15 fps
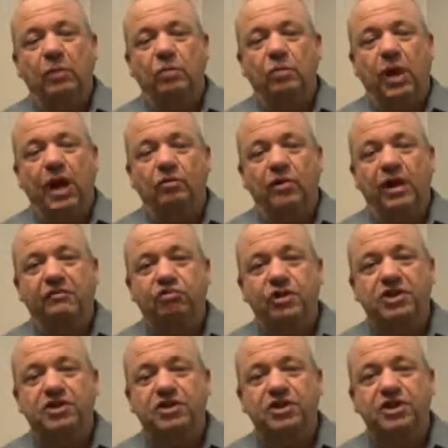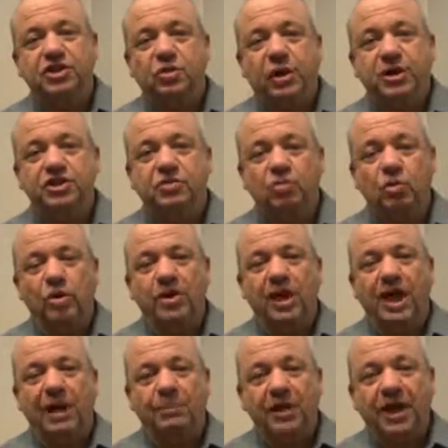we have reached a situation where the
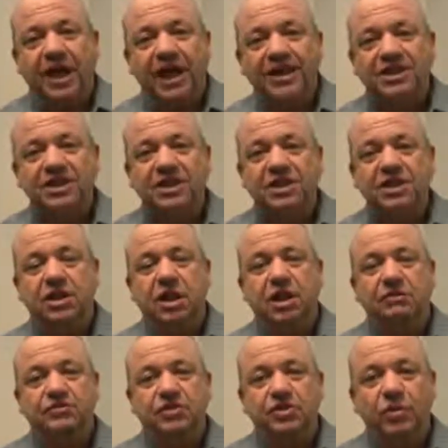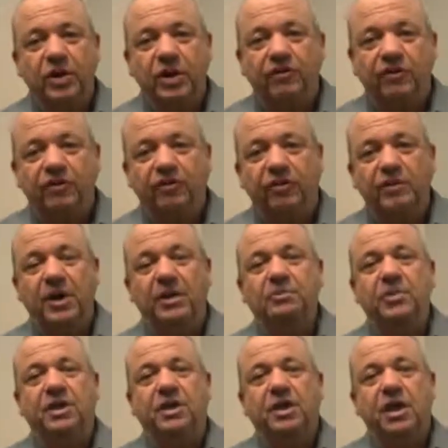application of the 25th Amendment
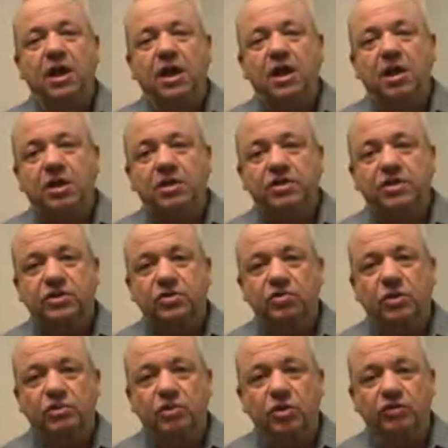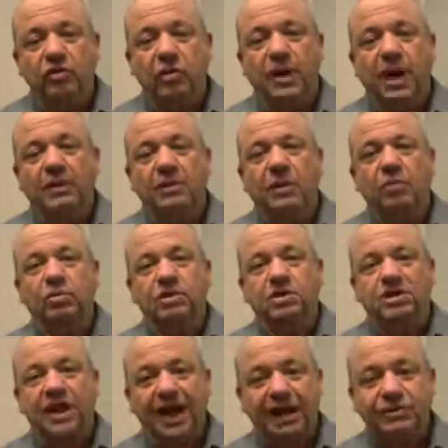to remove Obama, which is
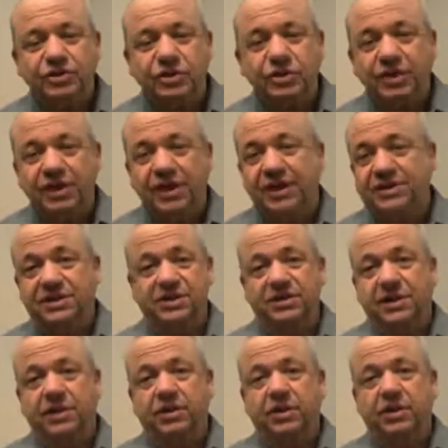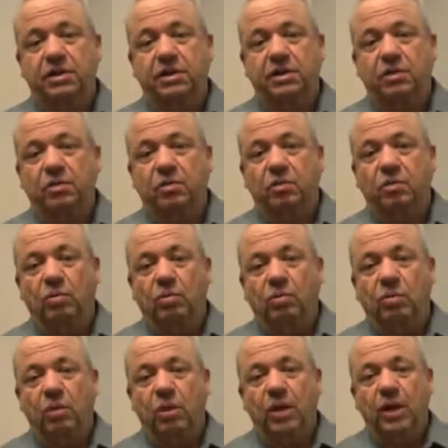absolutely necessary,
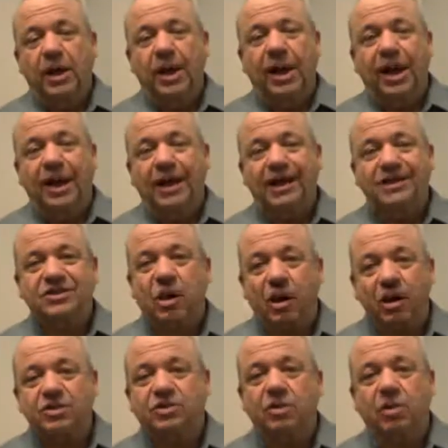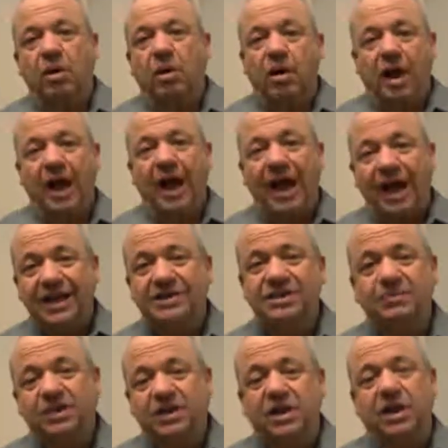has to be
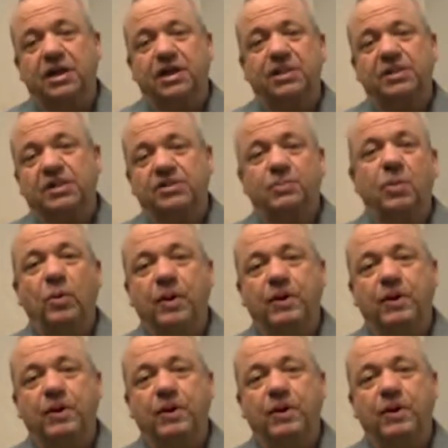done at this point.